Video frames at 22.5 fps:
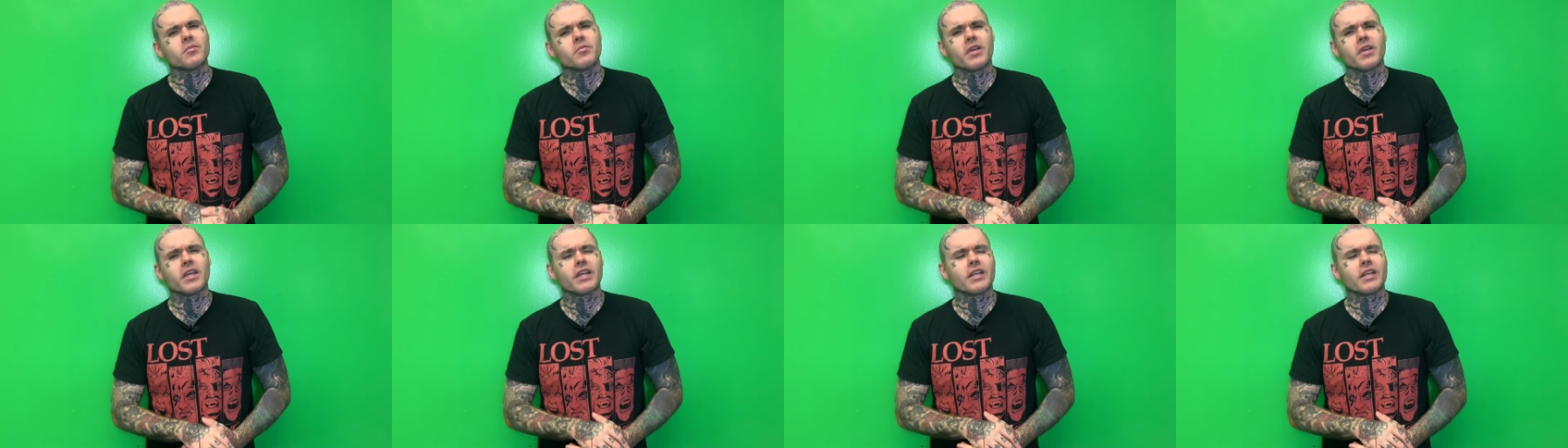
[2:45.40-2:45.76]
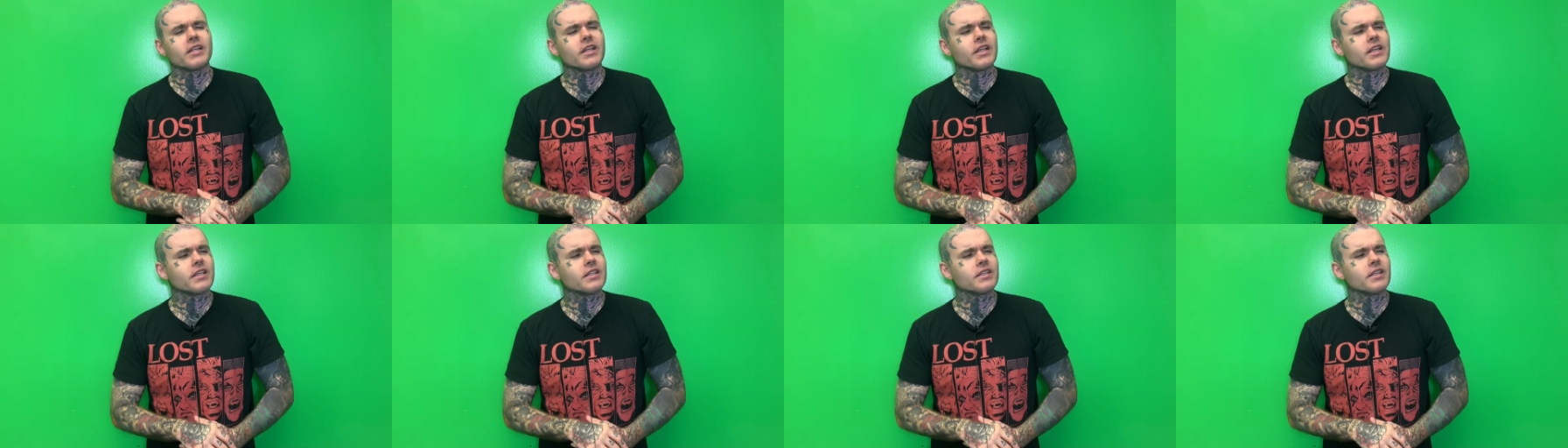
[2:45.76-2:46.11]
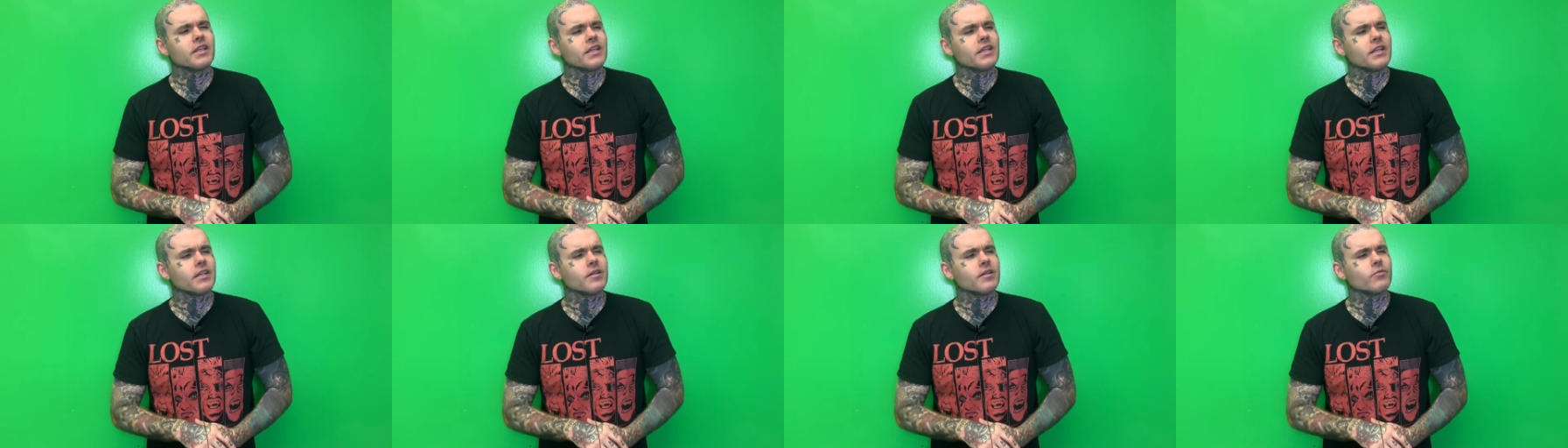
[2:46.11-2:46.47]
man, like,
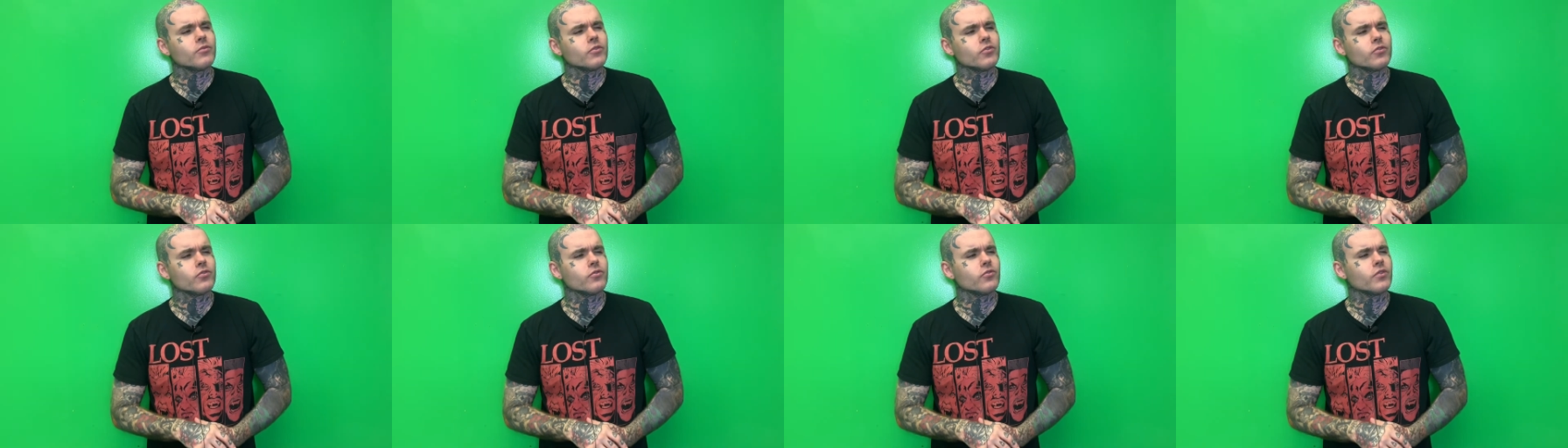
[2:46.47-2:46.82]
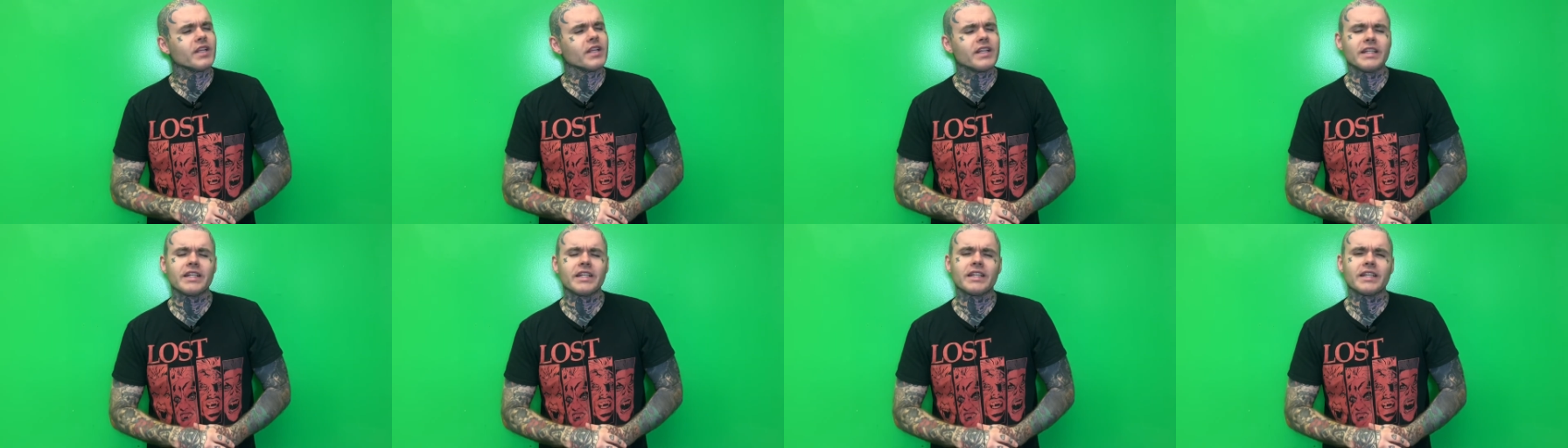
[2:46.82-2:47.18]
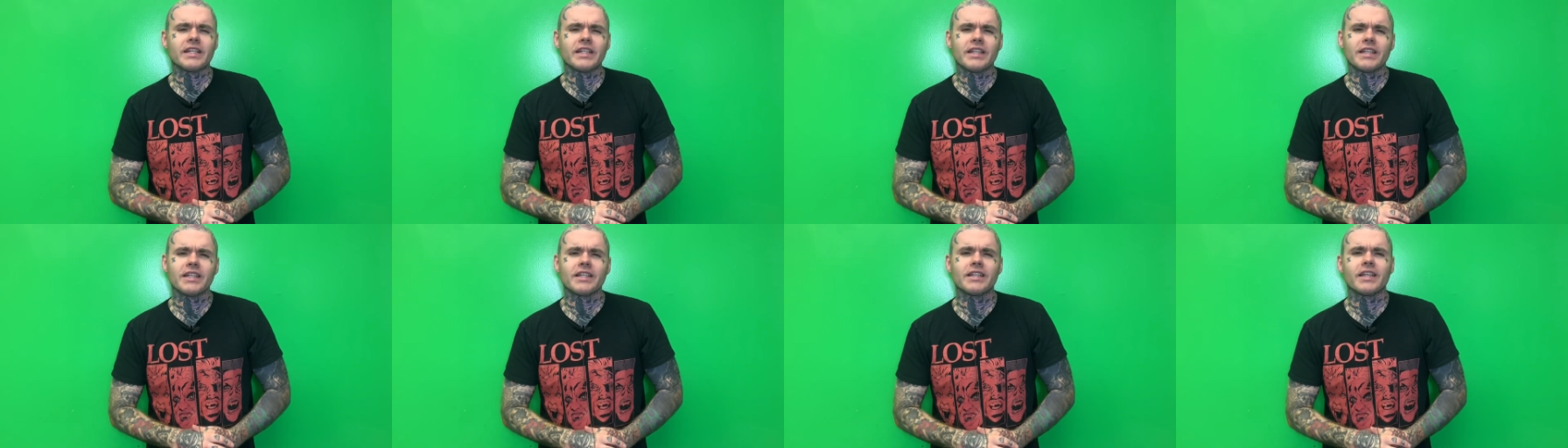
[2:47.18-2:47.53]
damn dude, I need to
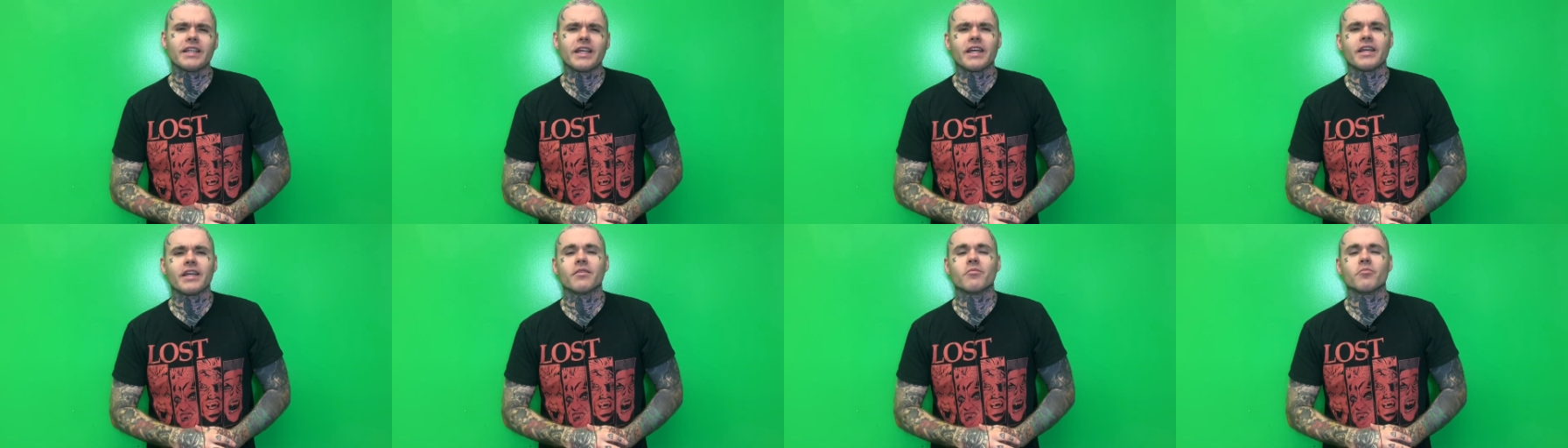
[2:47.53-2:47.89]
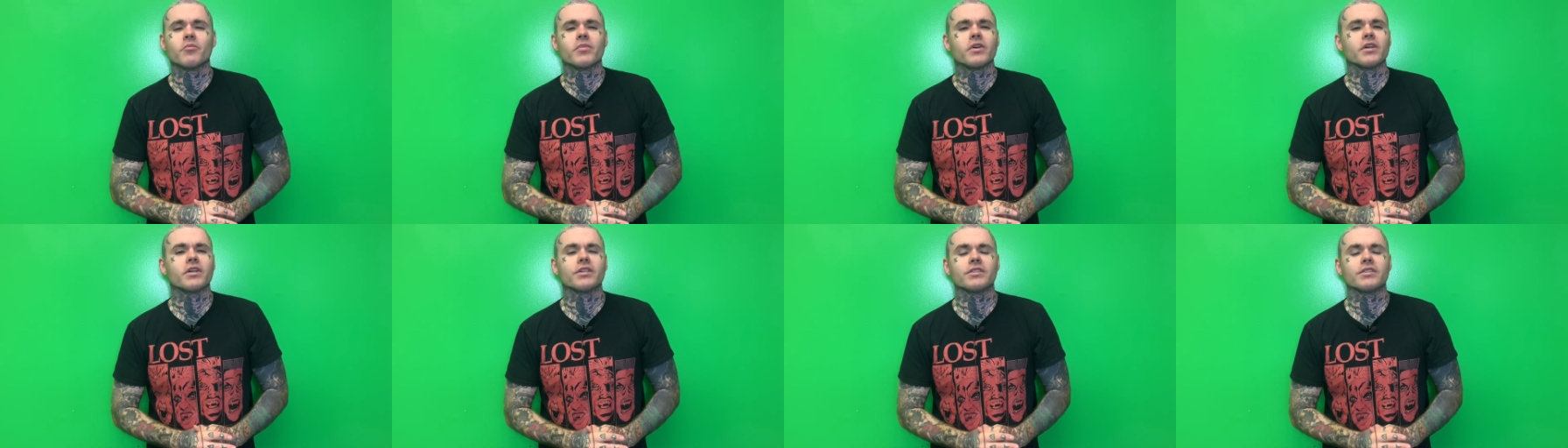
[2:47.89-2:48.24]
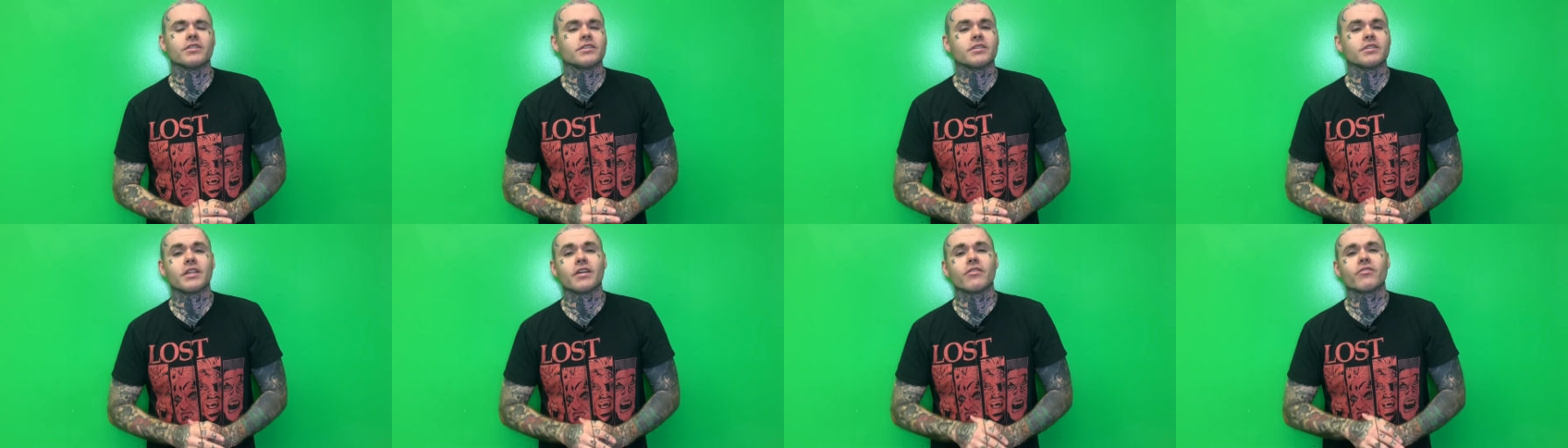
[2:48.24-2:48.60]
get that, but
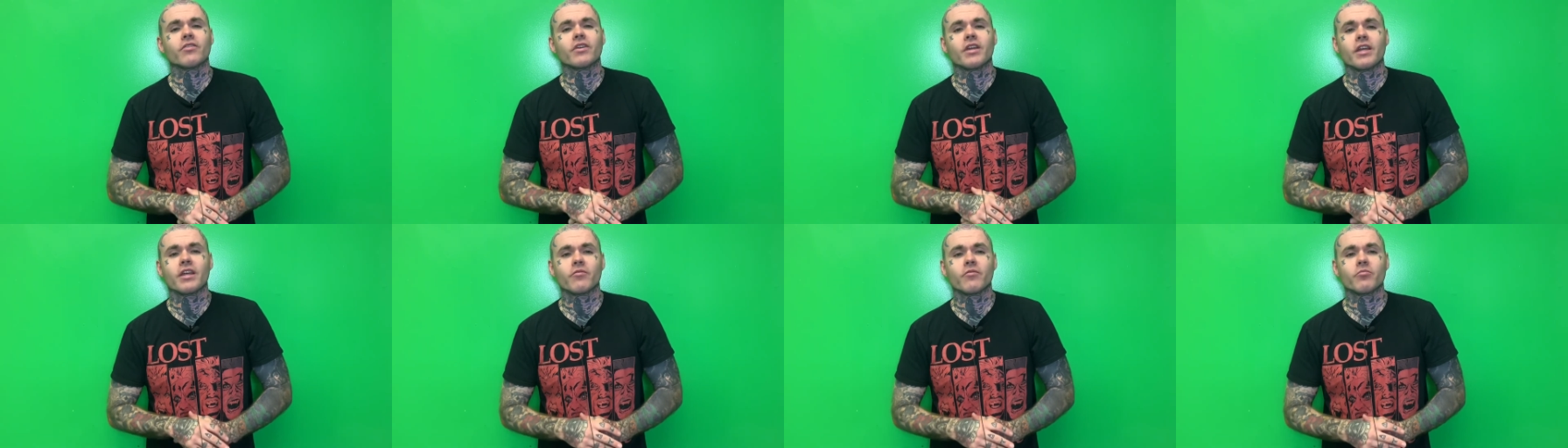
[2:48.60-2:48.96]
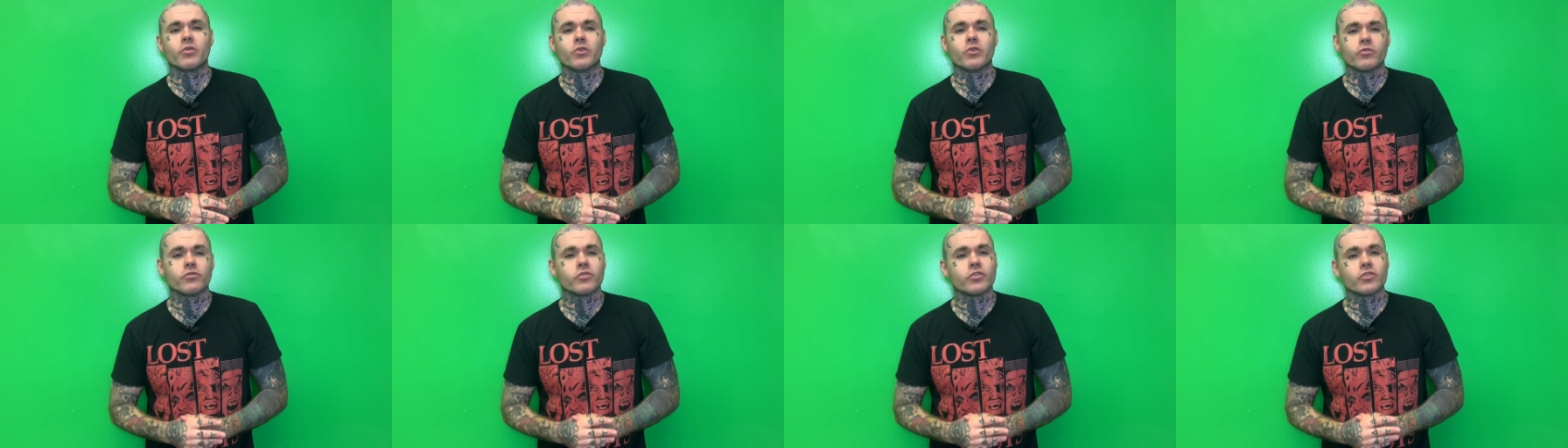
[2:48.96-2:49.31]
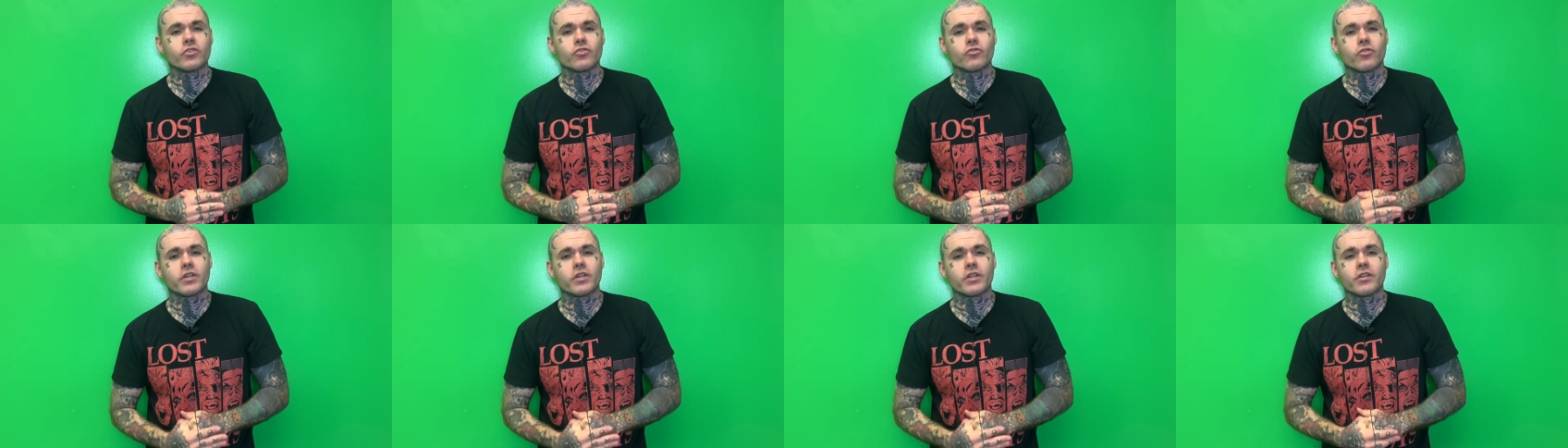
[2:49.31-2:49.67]
just never have pulled the
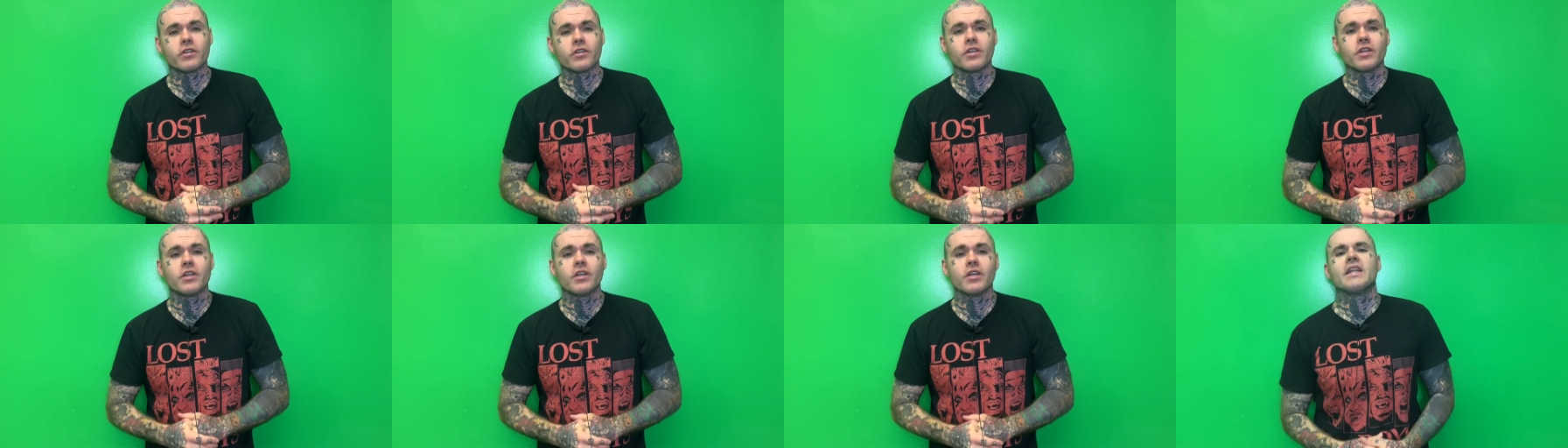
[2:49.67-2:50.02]
trigger.